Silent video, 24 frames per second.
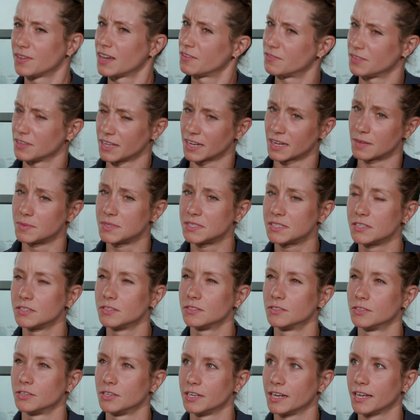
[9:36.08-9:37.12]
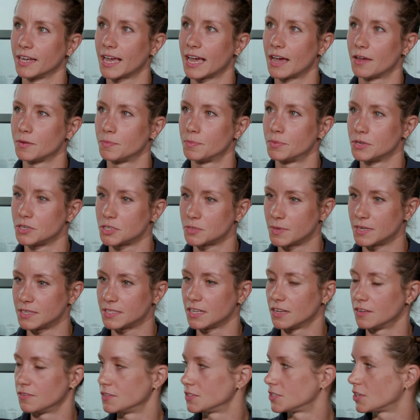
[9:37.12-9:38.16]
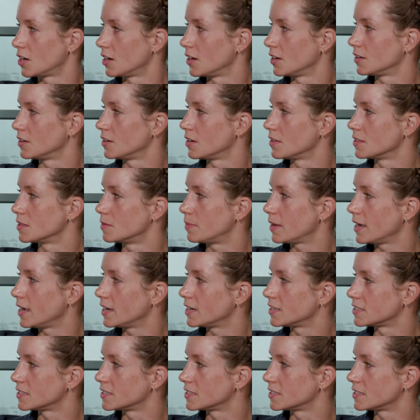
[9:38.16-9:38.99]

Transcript: I feel like I'm still learning how to push myself as hard on the bike